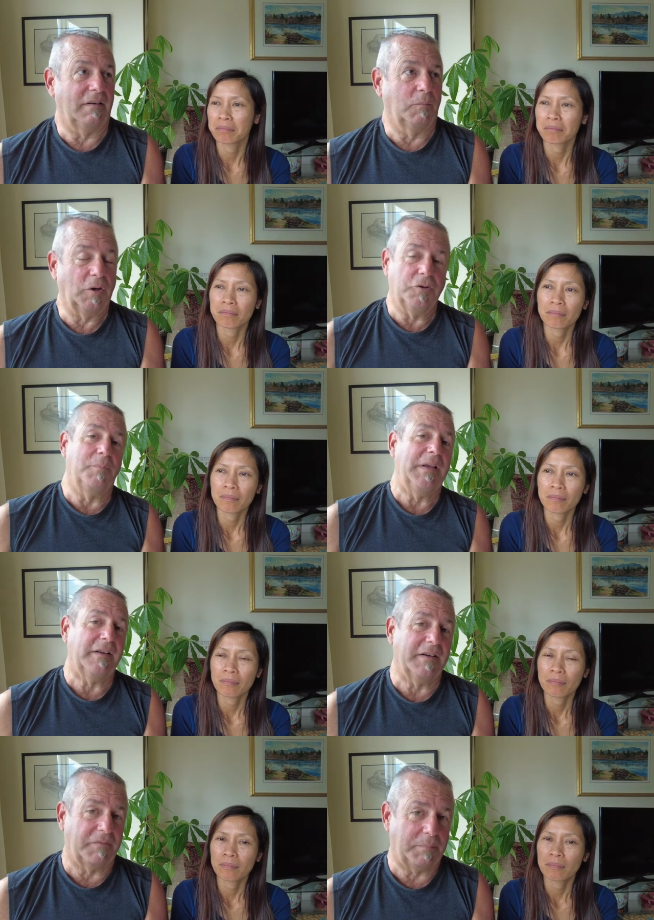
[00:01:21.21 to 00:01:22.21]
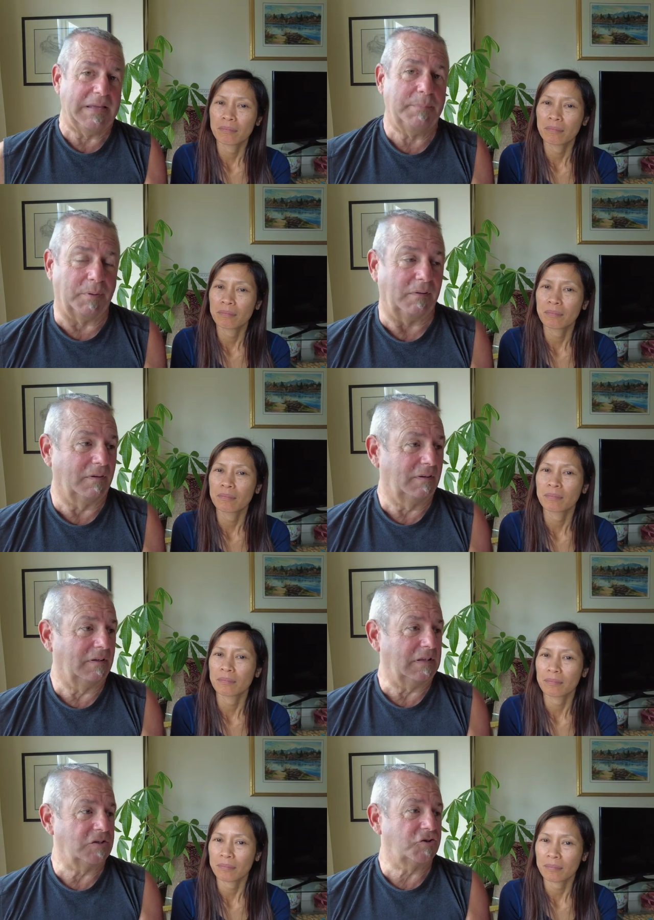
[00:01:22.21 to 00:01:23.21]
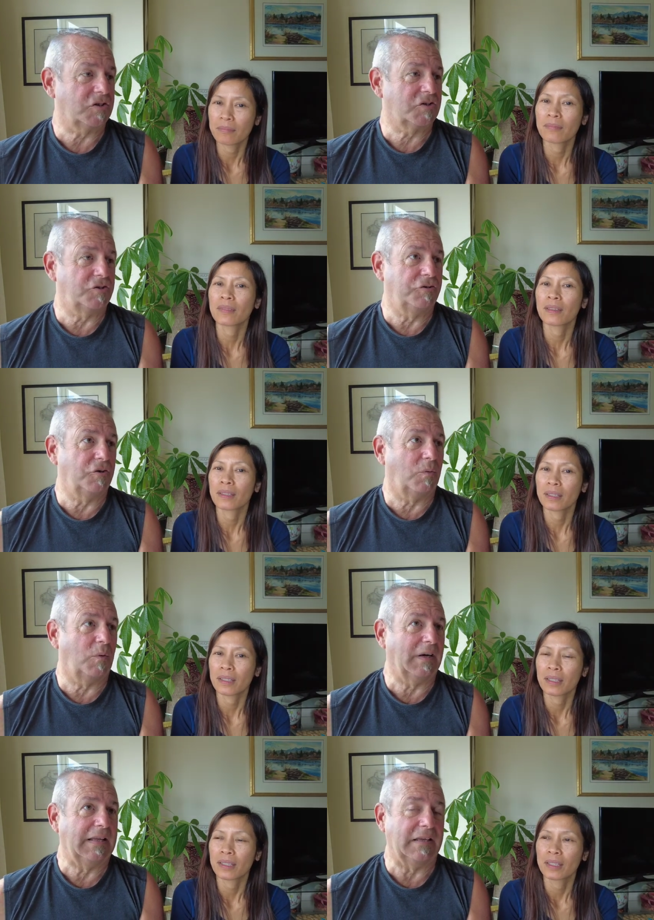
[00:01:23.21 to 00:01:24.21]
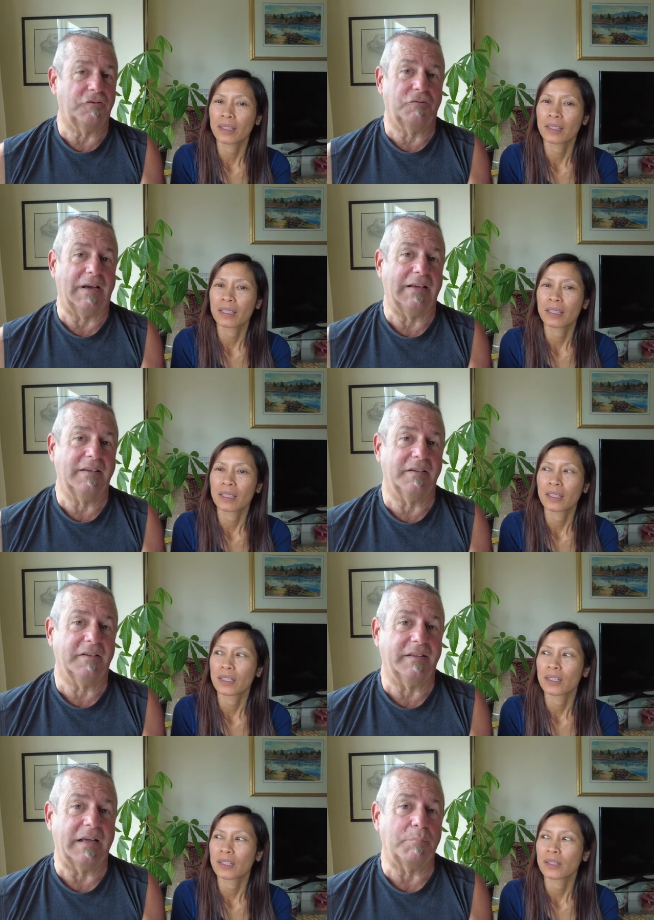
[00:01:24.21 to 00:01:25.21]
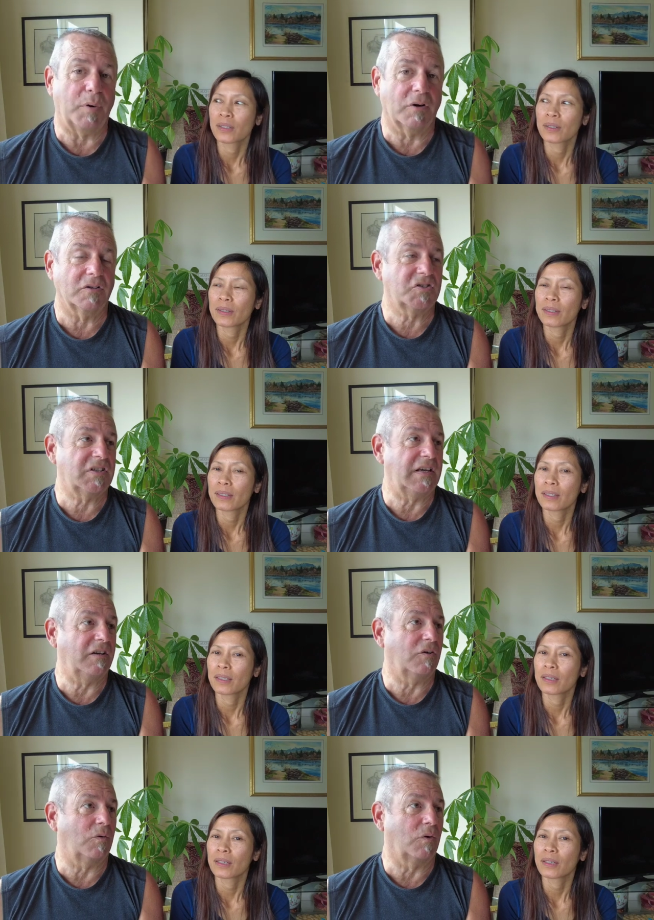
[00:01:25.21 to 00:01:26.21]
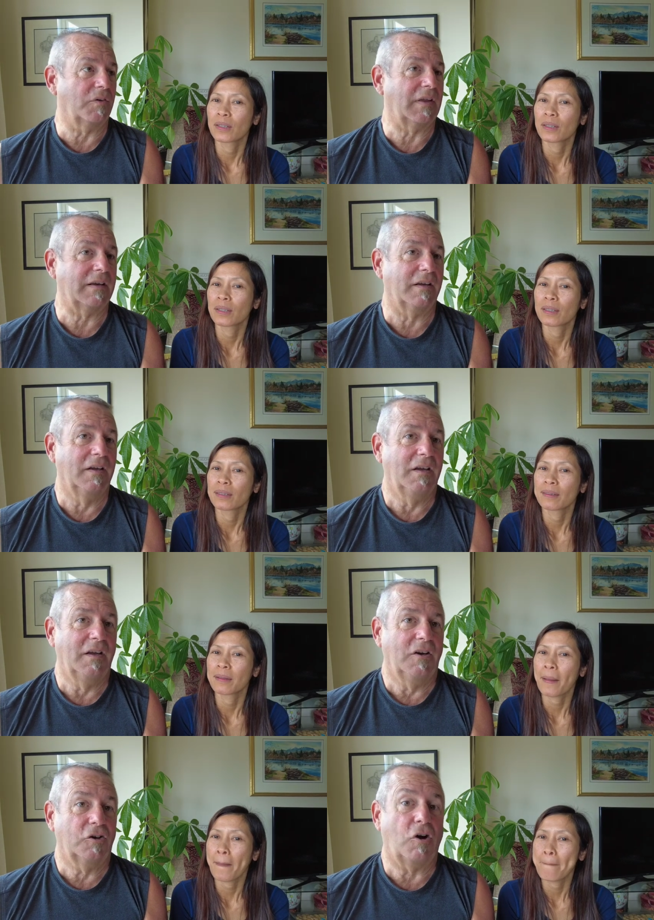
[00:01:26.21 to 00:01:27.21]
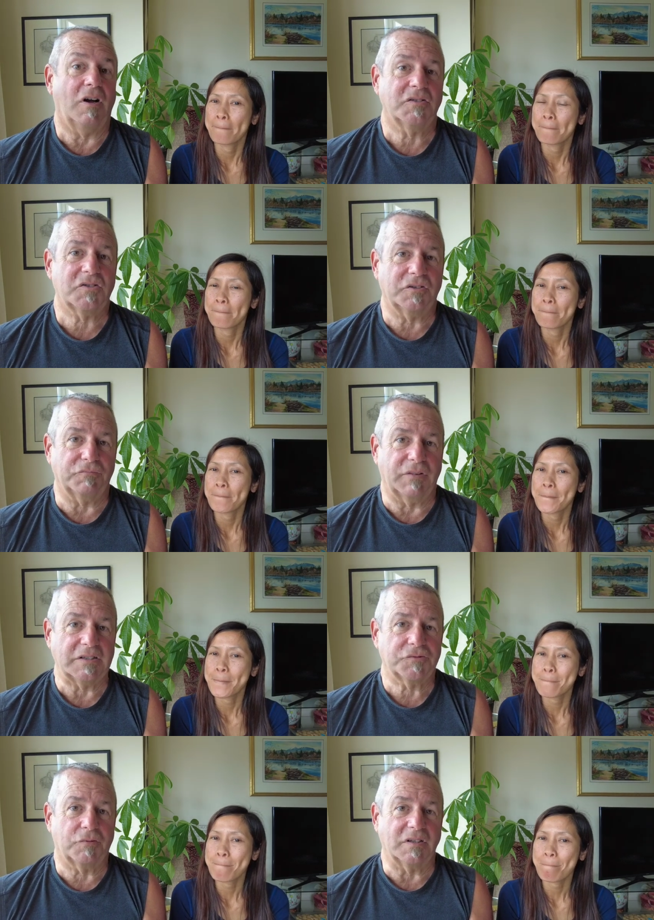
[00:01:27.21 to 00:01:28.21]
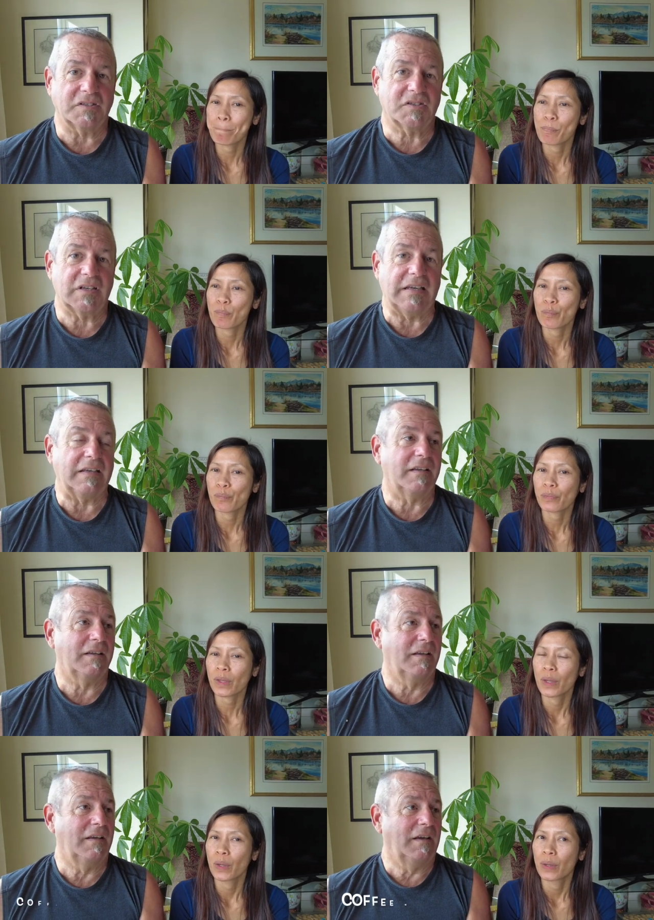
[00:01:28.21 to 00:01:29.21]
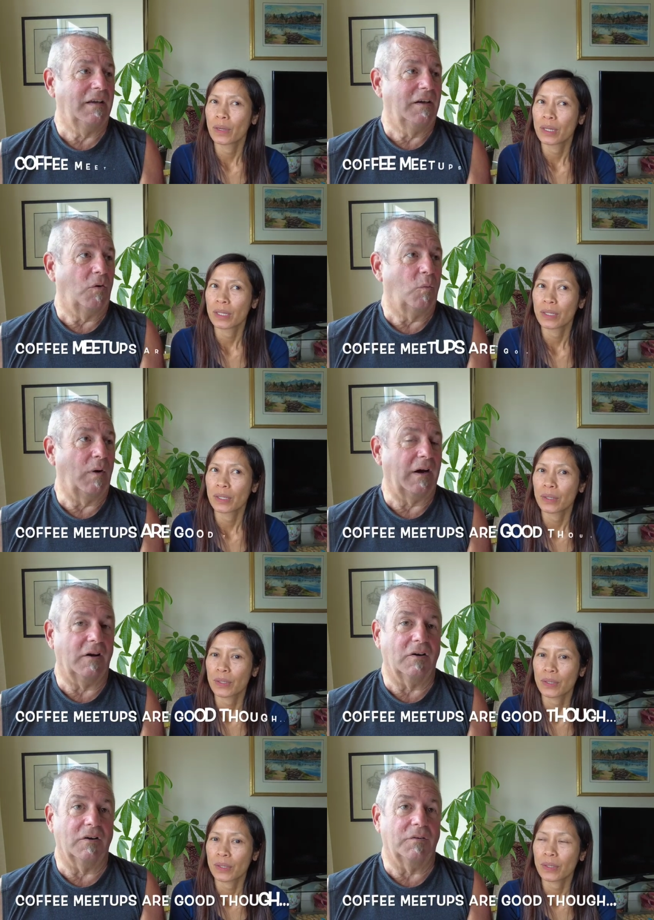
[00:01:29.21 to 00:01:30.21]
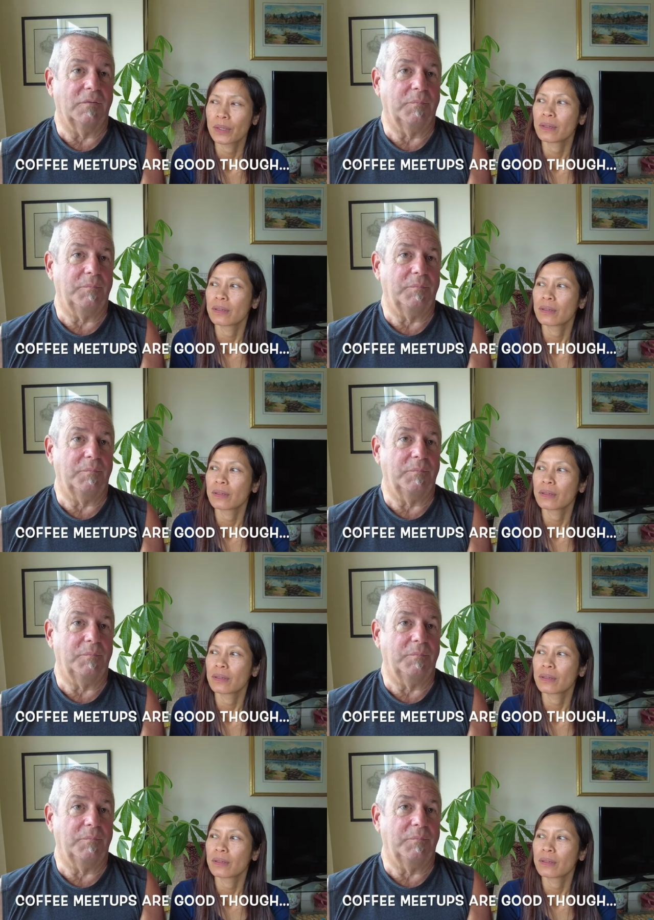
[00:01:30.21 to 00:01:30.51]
Speaker 1: well, you'll meet enough people. It's just you don't want to get dragged into that bar scene or that constant restaurant scene where